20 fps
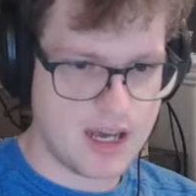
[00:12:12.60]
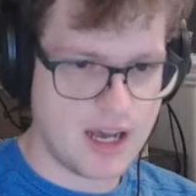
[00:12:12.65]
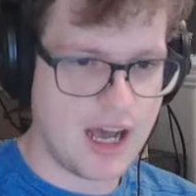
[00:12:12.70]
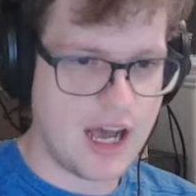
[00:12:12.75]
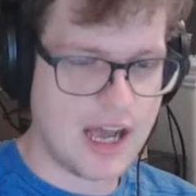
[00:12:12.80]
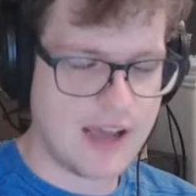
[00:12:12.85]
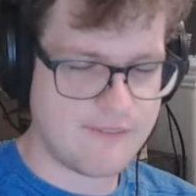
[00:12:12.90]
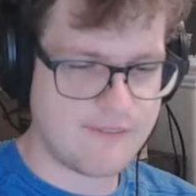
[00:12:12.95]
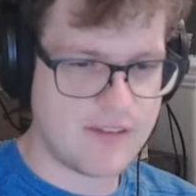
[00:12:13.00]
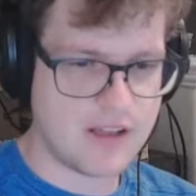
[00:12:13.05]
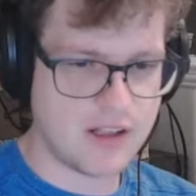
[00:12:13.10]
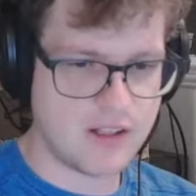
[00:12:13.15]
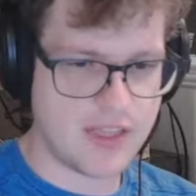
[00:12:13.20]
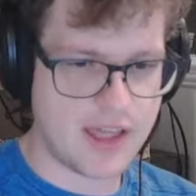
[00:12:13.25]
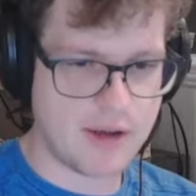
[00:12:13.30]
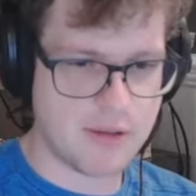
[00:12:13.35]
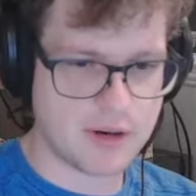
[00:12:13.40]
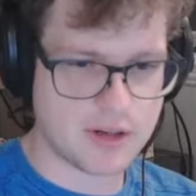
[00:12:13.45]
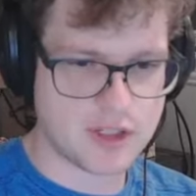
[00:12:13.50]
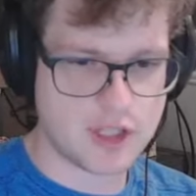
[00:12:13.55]
I feel
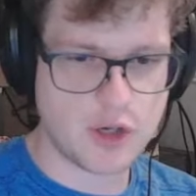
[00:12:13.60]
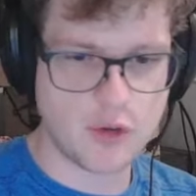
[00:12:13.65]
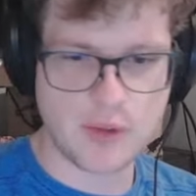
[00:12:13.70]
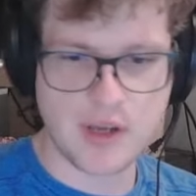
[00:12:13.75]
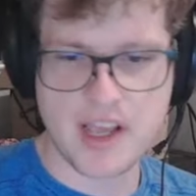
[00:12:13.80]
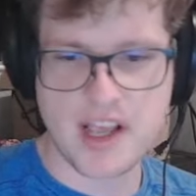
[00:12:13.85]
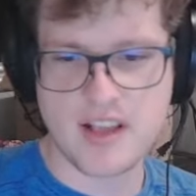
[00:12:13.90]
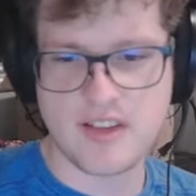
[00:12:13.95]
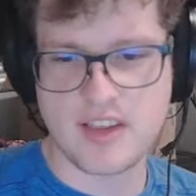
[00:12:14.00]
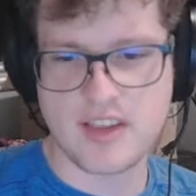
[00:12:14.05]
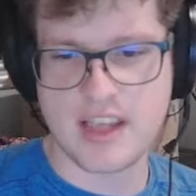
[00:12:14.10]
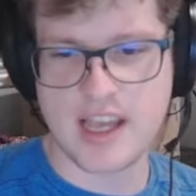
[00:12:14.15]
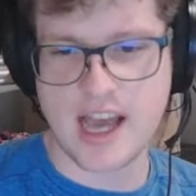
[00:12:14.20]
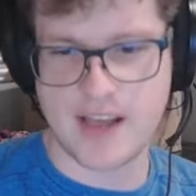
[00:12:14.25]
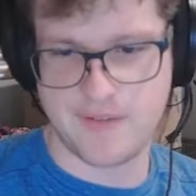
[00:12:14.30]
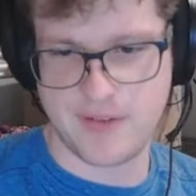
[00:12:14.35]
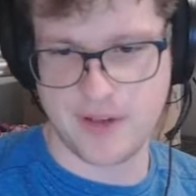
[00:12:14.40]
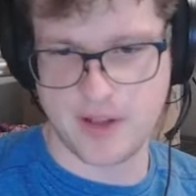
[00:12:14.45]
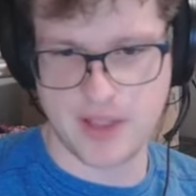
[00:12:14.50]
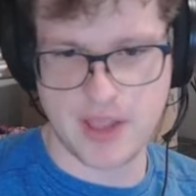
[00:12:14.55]
they were too easy,
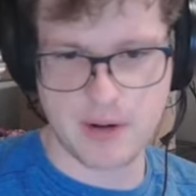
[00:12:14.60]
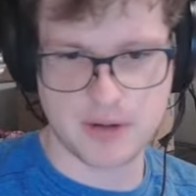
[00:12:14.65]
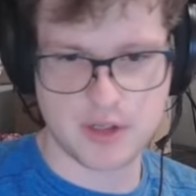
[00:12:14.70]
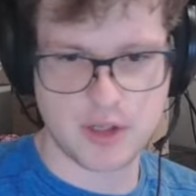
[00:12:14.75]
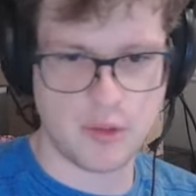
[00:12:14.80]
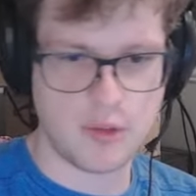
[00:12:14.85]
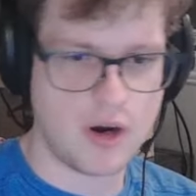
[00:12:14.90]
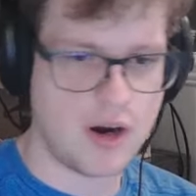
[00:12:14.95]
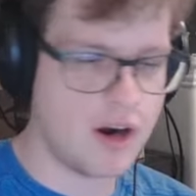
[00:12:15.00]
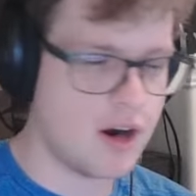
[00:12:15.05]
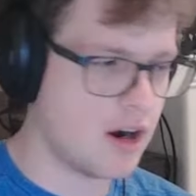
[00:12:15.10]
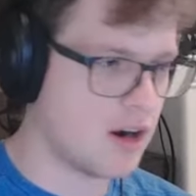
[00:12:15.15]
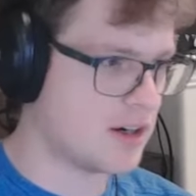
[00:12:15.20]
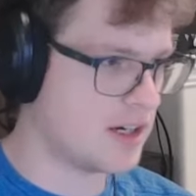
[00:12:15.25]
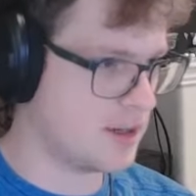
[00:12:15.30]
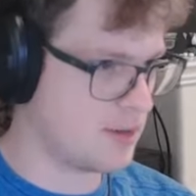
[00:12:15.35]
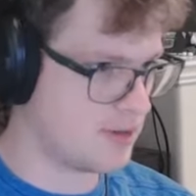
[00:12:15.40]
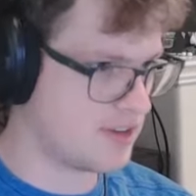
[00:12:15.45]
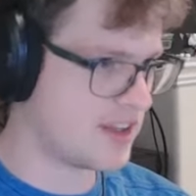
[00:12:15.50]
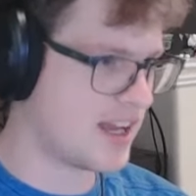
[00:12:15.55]
I feel they were too hard, and
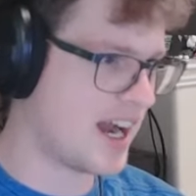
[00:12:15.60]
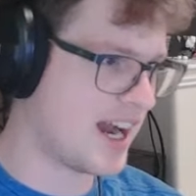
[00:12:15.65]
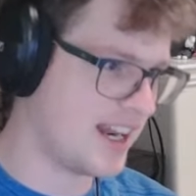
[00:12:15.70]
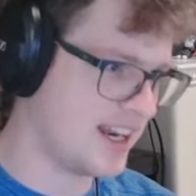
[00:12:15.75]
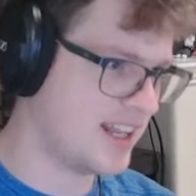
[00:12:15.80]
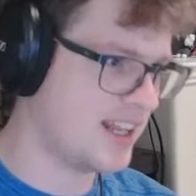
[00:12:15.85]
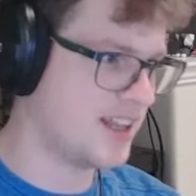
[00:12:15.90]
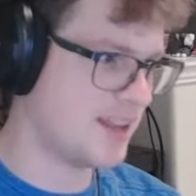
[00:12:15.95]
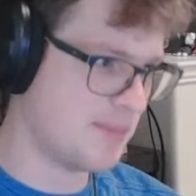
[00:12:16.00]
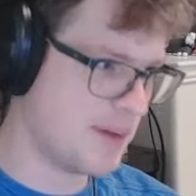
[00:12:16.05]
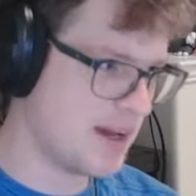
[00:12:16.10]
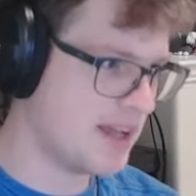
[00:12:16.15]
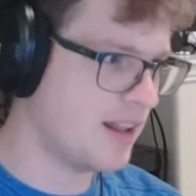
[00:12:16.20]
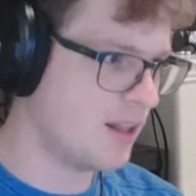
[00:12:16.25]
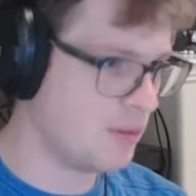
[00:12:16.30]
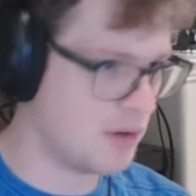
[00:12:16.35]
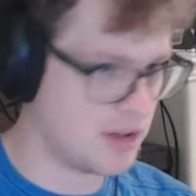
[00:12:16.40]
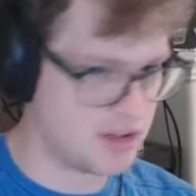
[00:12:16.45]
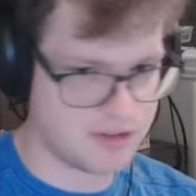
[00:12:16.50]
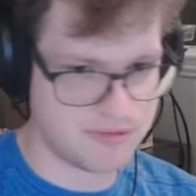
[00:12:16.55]
it was kind of in the
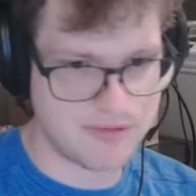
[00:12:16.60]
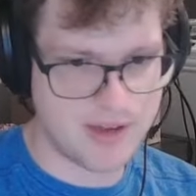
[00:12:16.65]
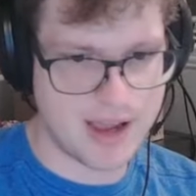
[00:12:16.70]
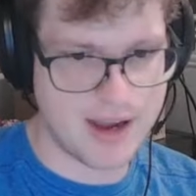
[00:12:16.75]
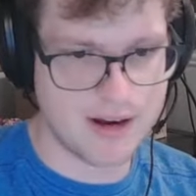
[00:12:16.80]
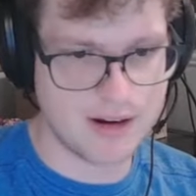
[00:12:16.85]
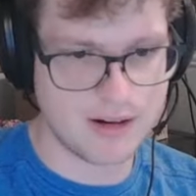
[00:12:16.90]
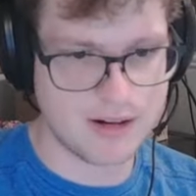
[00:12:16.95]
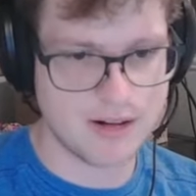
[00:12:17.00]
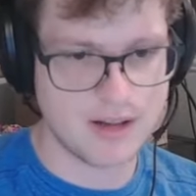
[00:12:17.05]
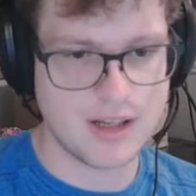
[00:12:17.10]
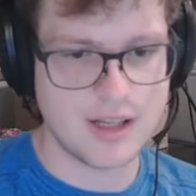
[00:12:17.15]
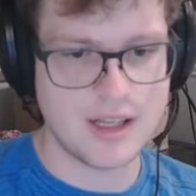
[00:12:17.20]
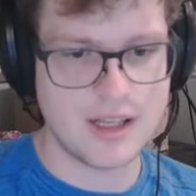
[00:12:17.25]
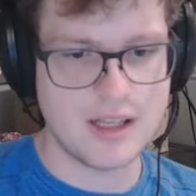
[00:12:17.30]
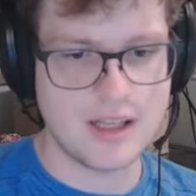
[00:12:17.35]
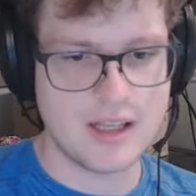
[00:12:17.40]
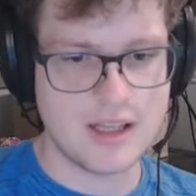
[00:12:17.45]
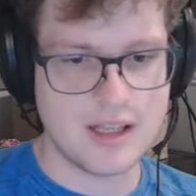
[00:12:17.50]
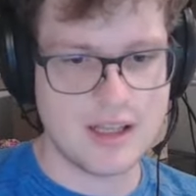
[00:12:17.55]
middle, which fair.
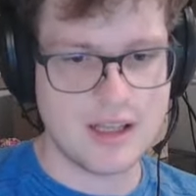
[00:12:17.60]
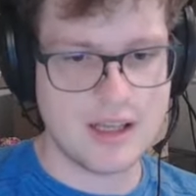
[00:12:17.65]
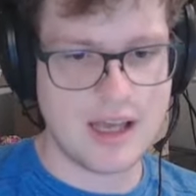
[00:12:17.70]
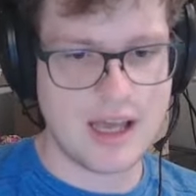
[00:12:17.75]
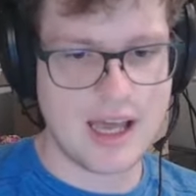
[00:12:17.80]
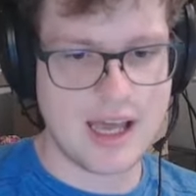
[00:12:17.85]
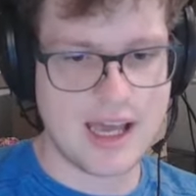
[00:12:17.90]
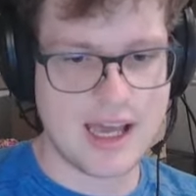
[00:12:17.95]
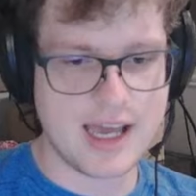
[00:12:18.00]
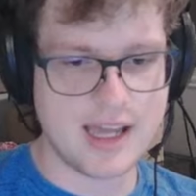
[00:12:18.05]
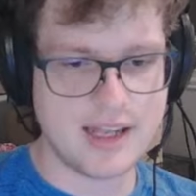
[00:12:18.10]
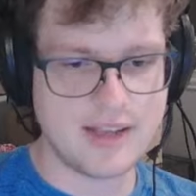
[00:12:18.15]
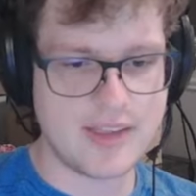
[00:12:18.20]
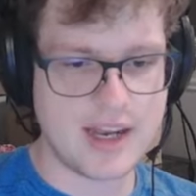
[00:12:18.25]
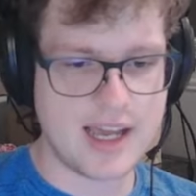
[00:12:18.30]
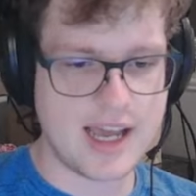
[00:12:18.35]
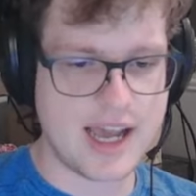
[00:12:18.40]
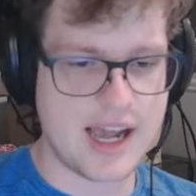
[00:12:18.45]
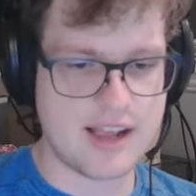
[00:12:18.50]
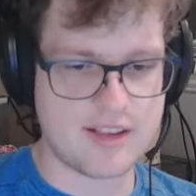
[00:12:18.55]
And
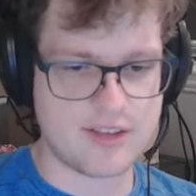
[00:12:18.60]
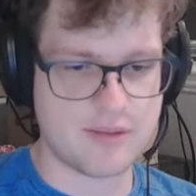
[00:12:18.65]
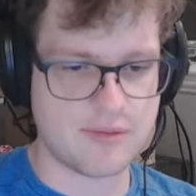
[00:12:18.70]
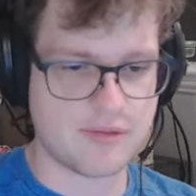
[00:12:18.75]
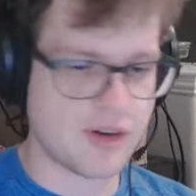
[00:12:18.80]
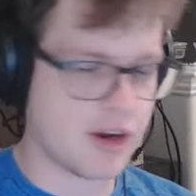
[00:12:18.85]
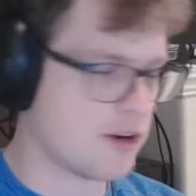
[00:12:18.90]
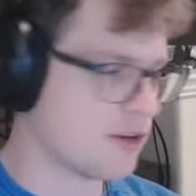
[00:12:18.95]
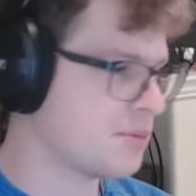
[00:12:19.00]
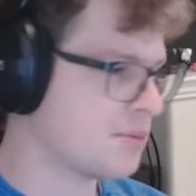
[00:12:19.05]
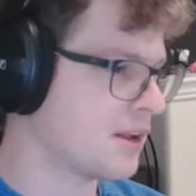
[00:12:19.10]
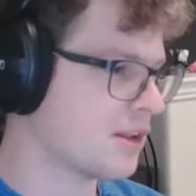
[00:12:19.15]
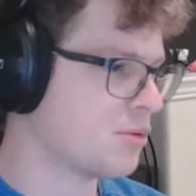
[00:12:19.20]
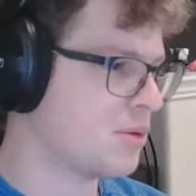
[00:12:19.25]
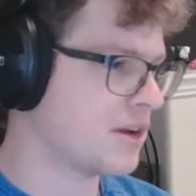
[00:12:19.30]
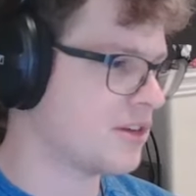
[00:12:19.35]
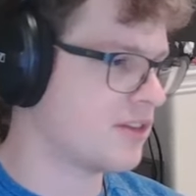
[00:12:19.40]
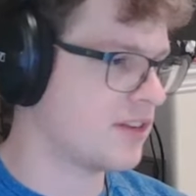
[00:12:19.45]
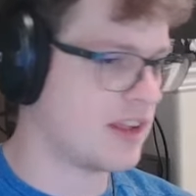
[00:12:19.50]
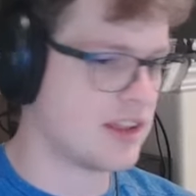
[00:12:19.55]
then I asked some free response
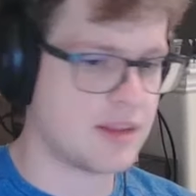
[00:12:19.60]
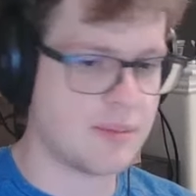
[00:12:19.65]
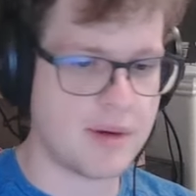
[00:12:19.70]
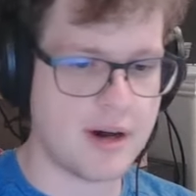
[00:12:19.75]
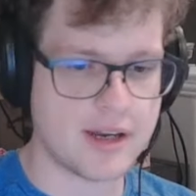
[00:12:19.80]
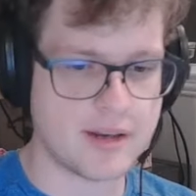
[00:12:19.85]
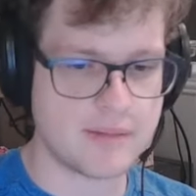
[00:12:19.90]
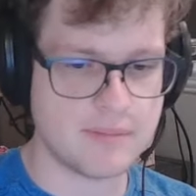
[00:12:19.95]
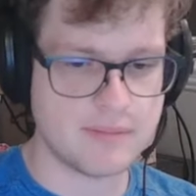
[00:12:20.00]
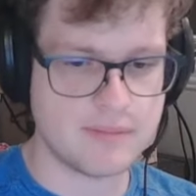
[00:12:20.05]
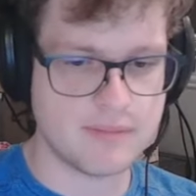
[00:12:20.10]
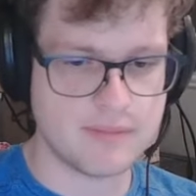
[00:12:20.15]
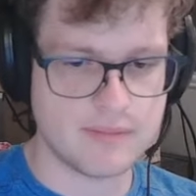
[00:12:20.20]
questions at the bottom.